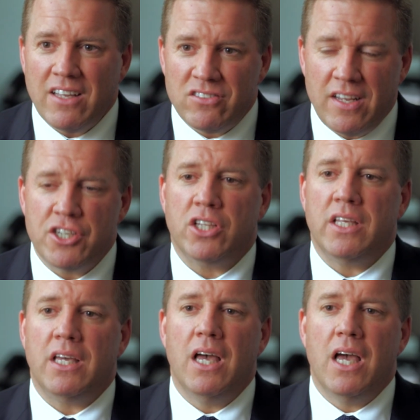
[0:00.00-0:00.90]

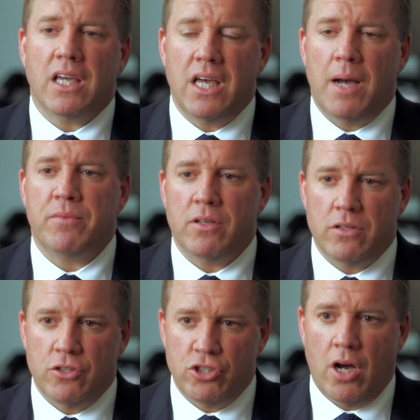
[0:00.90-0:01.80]
essentially kept
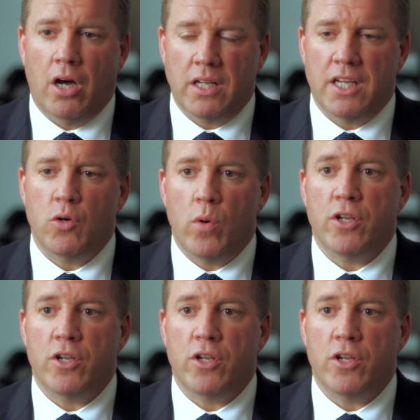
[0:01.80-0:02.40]
John in